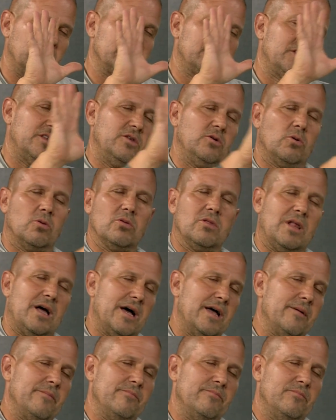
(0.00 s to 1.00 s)
to the old
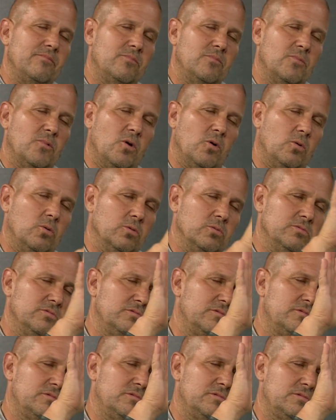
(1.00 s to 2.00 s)
Lyme, old
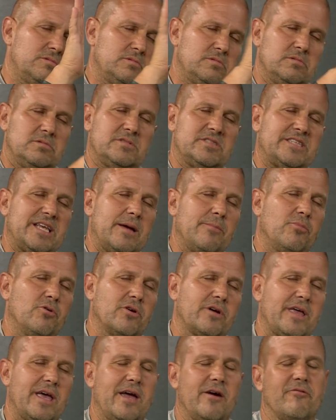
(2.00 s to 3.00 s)

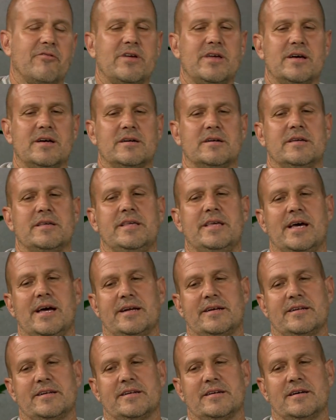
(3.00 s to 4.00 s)
Saybrook area
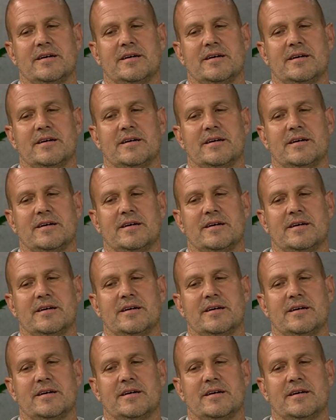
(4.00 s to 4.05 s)
yet.